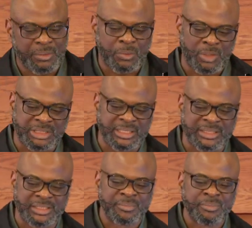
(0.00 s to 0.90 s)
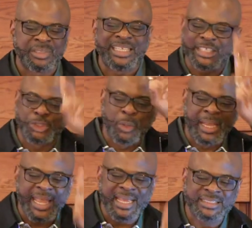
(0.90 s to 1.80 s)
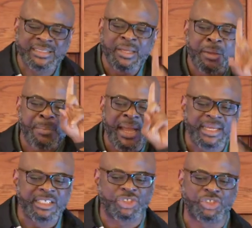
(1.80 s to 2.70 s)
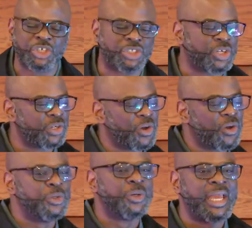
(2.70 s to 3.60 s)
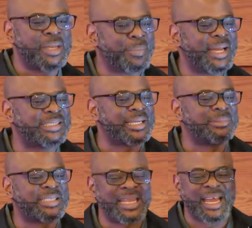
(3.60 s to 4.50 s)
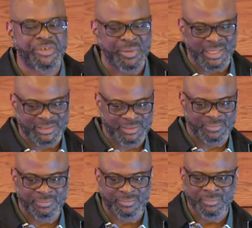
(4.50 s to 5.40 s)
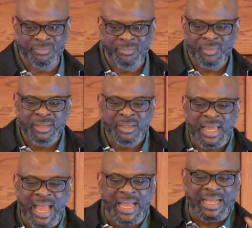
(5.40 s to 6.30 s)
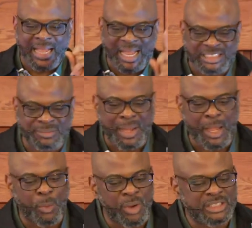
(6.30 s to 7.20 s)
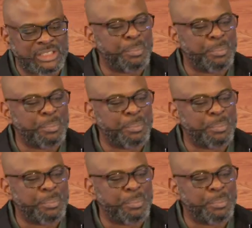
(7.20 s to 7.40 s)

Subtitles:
watch this, that you hate my instruction or you hate my terms and agreement, and cast my words